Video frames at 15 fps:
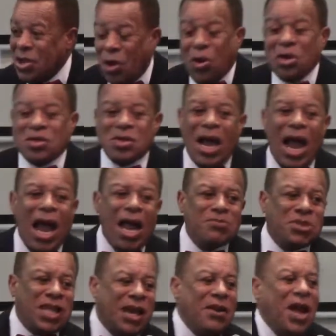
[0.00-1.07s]
There were
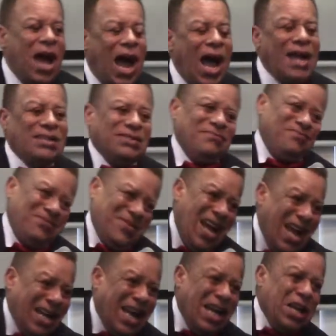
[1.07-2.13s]
times that I,
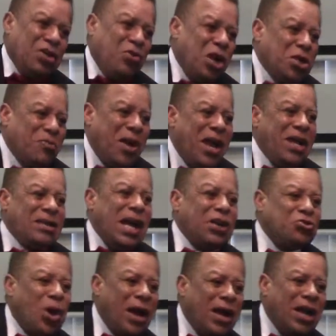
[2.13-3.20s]
I kind of cleansed my hand.
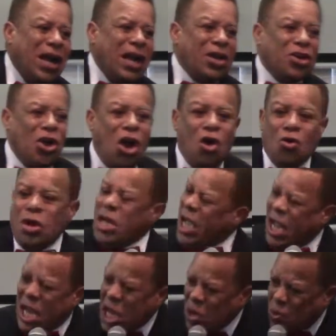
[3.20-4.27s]
I tried to let go
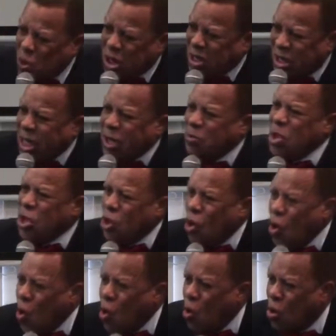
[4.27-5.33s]
and he wouldn't let me
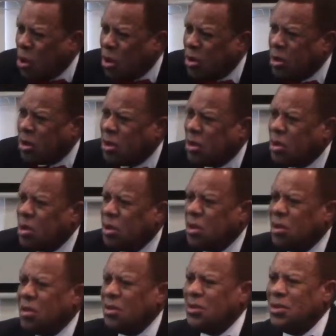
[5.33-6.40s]
go.
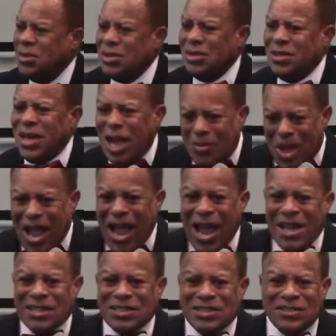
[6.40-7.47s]

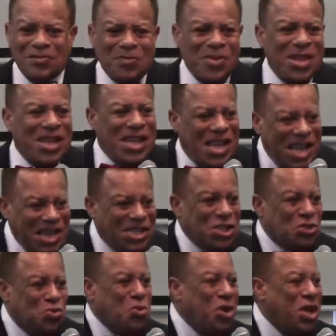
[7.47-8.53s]
Amen. He
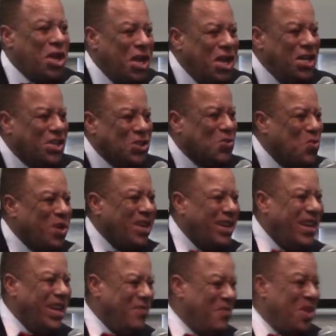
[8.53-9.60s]
just, he just wouldn't
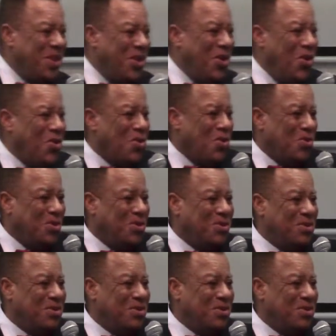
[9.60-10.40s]
let me go.